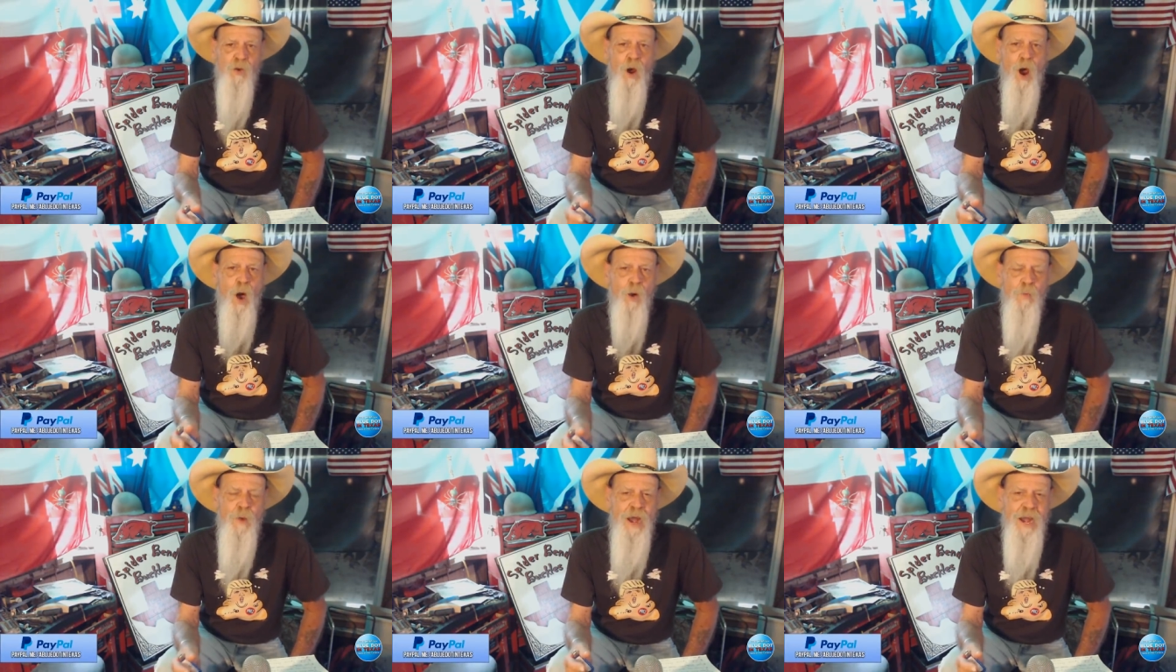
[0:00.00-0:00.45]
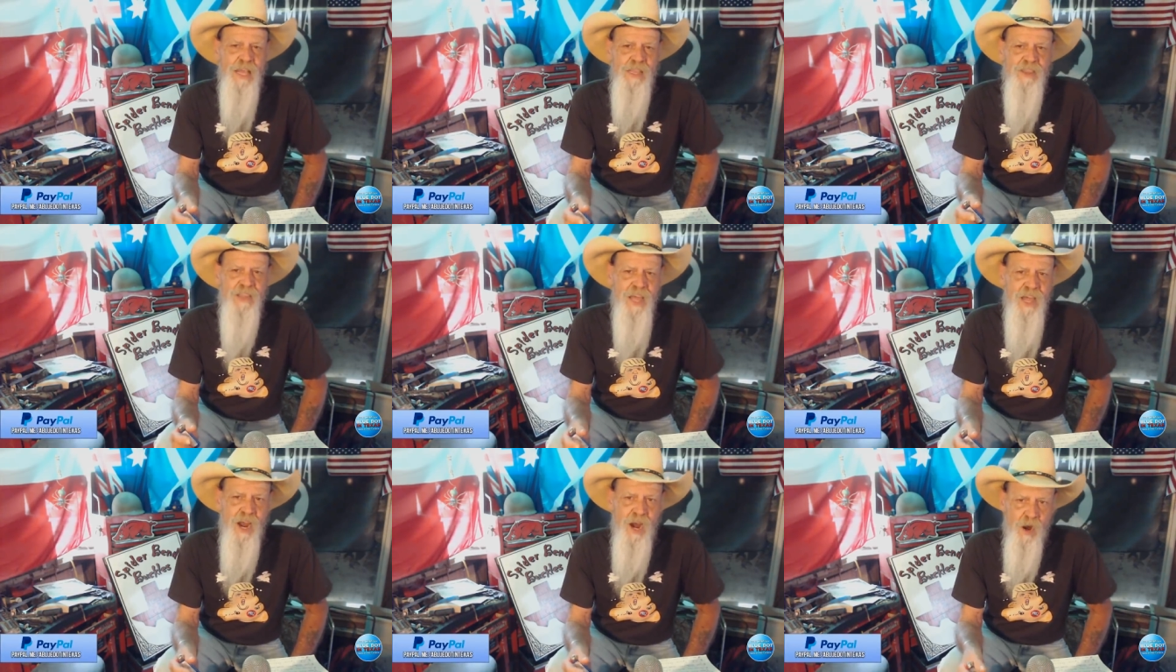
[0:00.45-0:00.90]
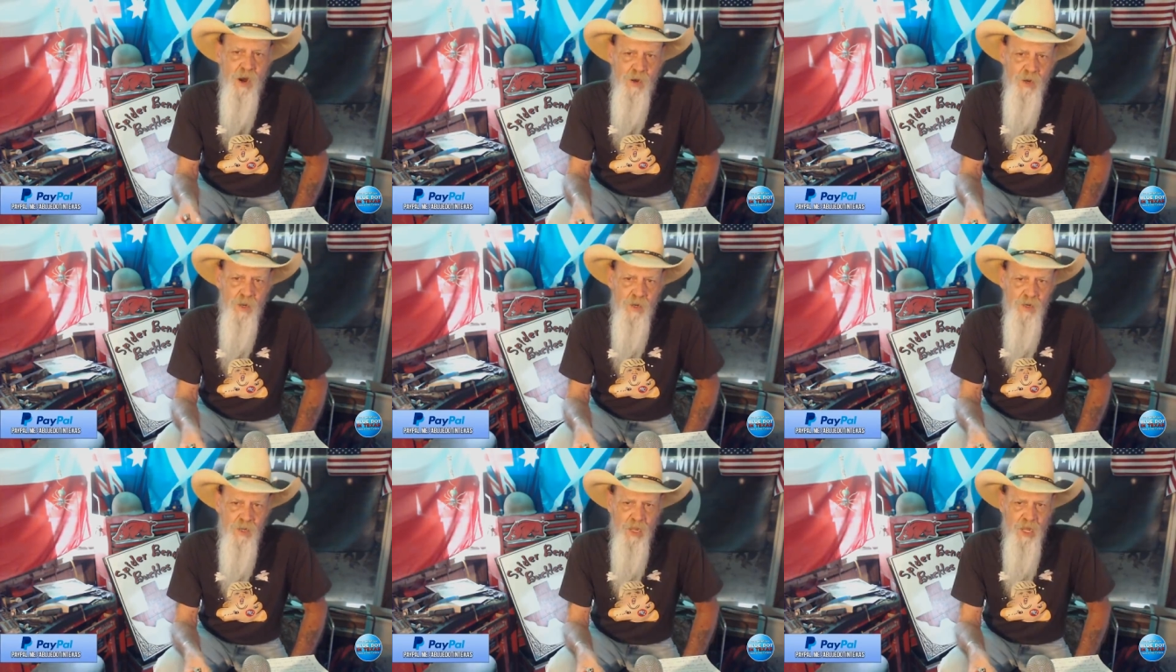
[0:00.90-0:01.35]
already there.
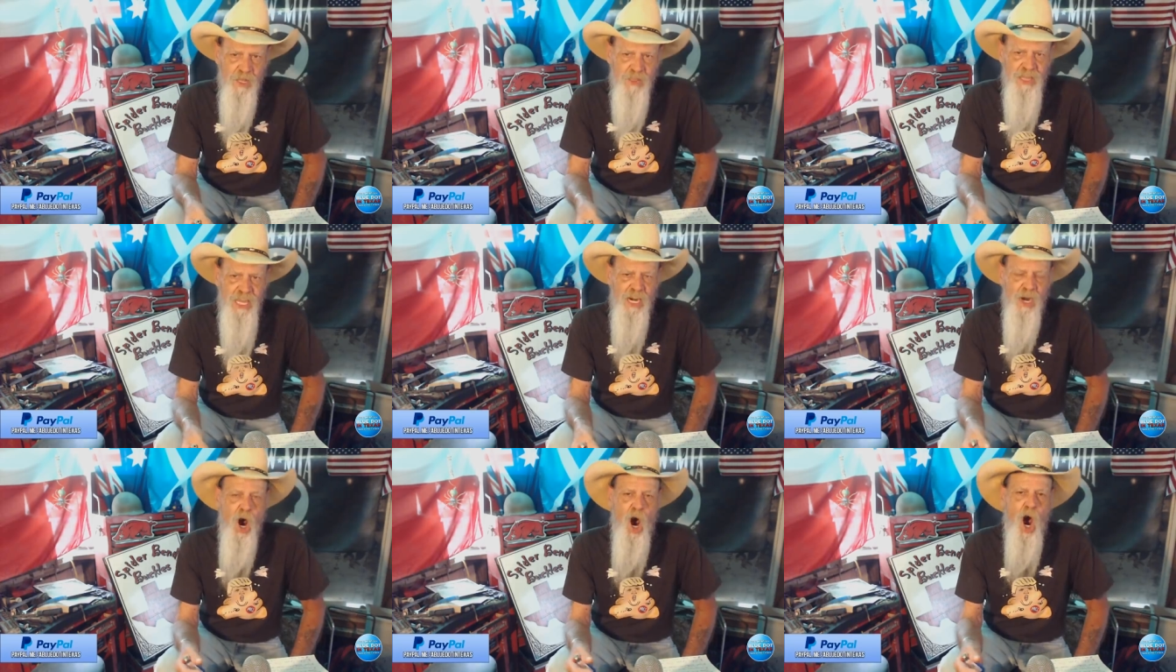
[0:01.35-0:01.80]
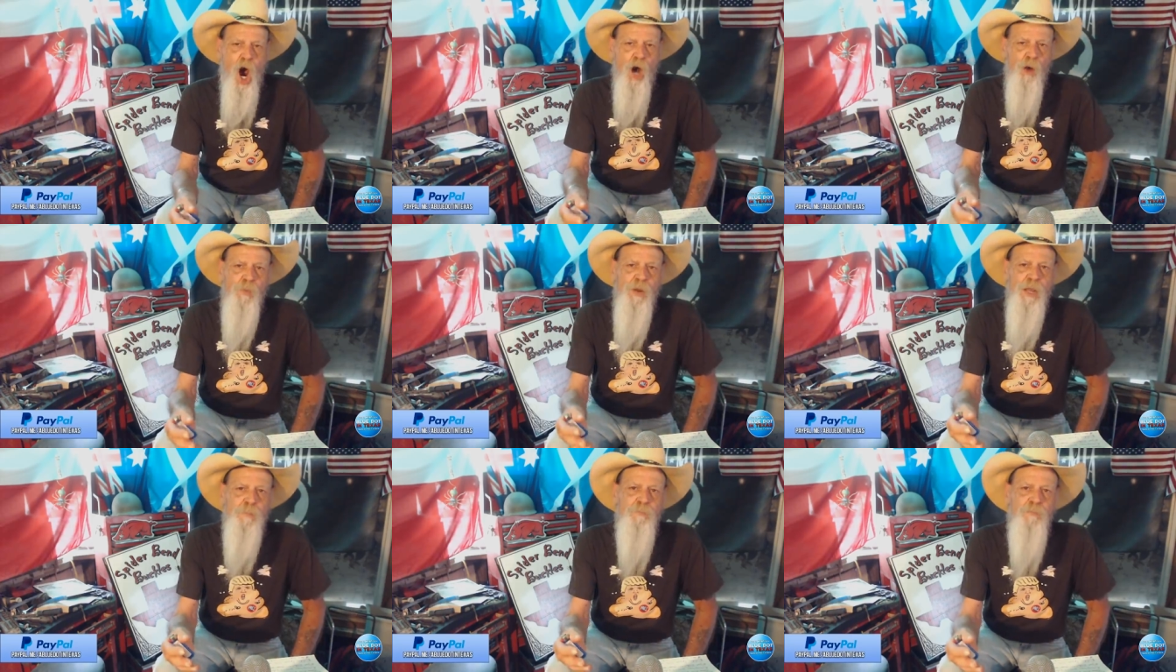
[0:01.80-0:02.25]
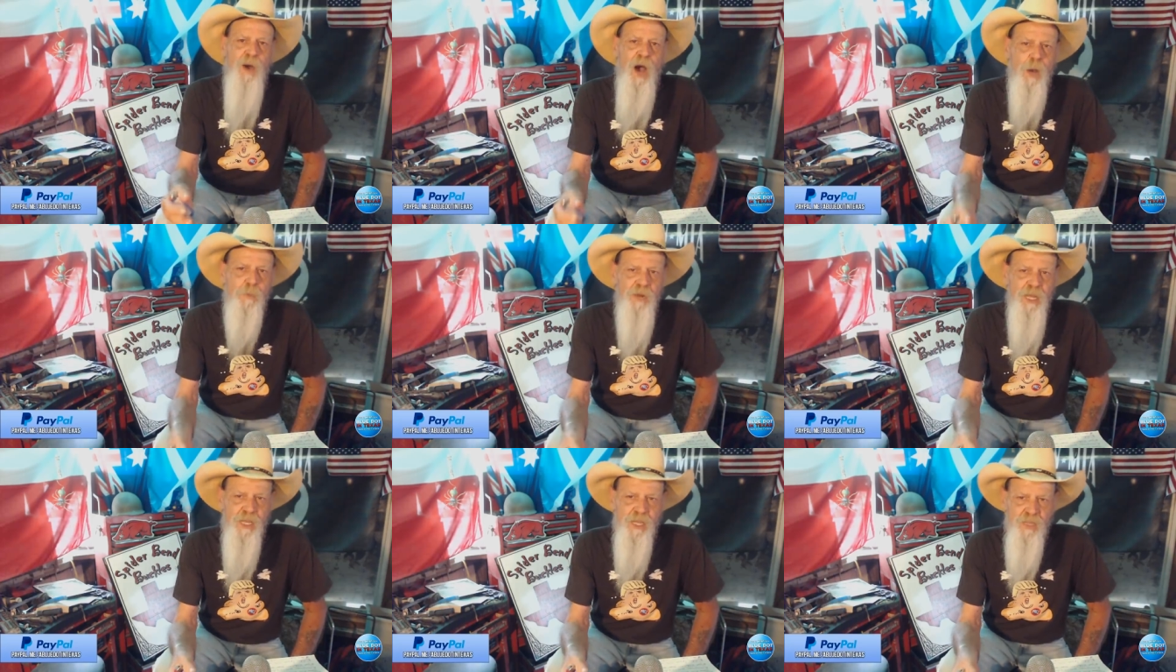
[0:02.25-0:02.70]
There are
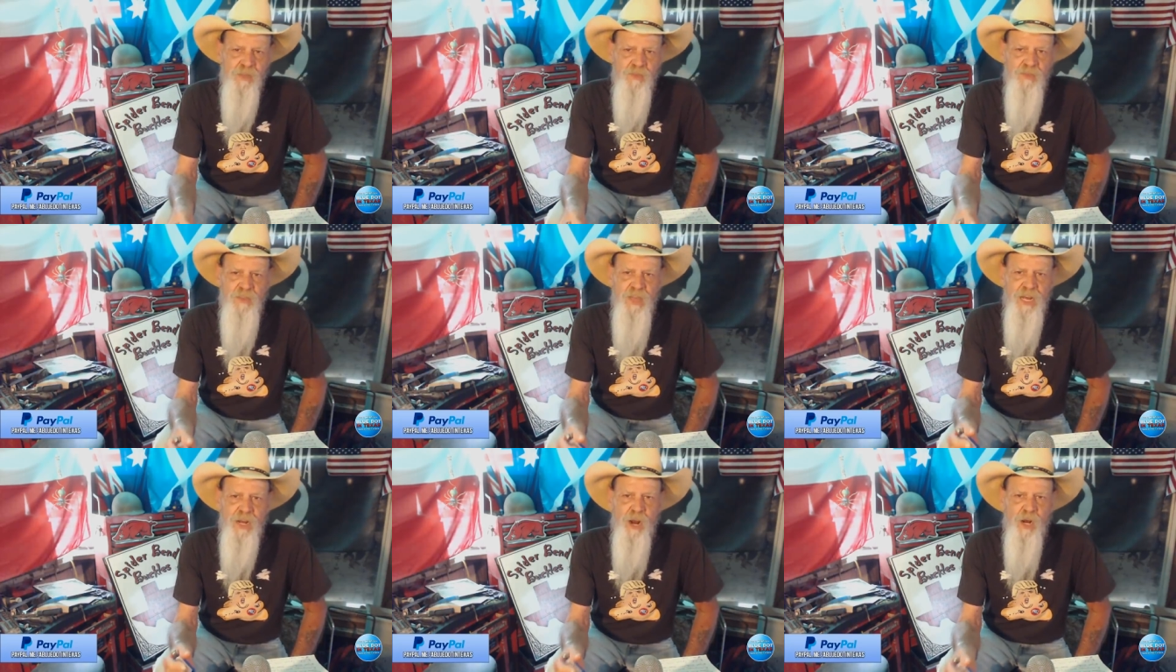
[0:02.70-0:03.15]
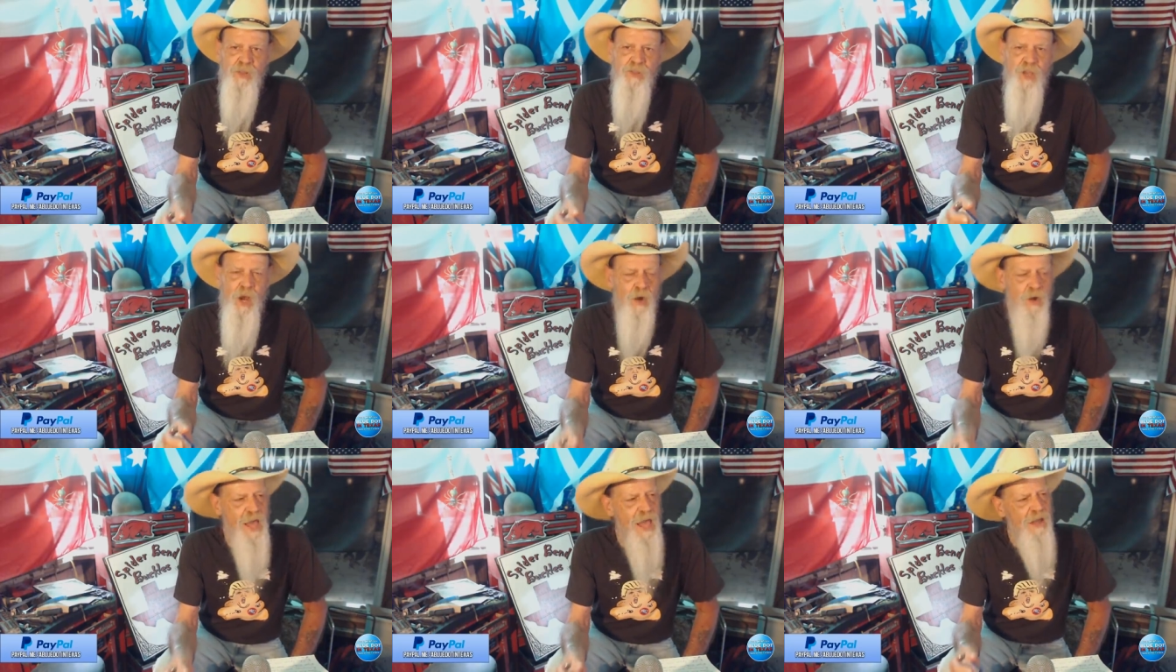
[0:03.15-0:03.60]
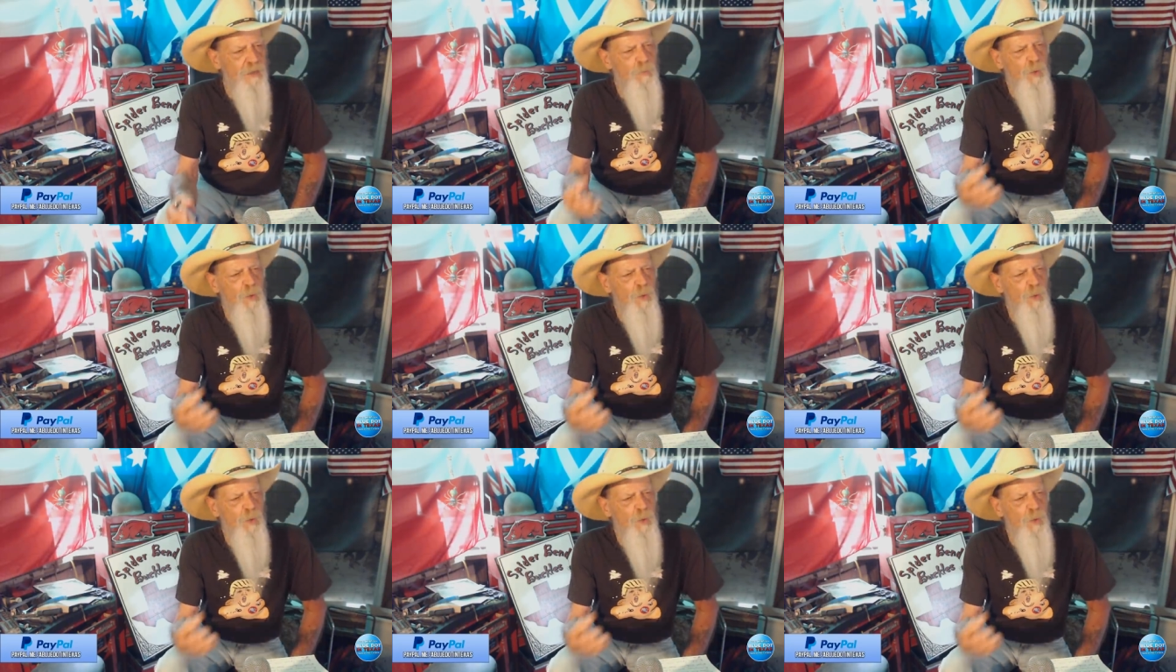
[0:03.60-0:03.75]
Republicans that are turning.